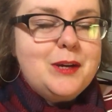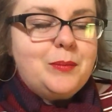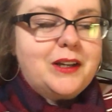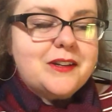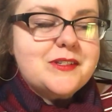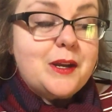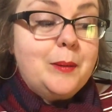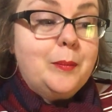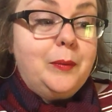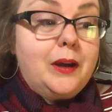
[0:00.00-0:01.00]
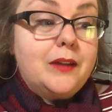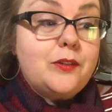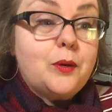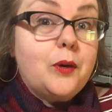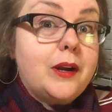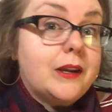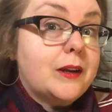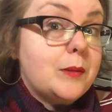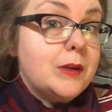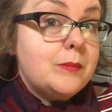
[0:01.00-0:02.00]
because I'm not so great
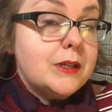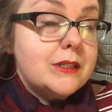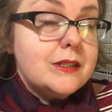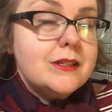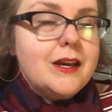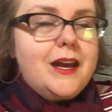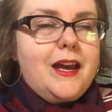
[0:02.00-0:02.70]
at commitment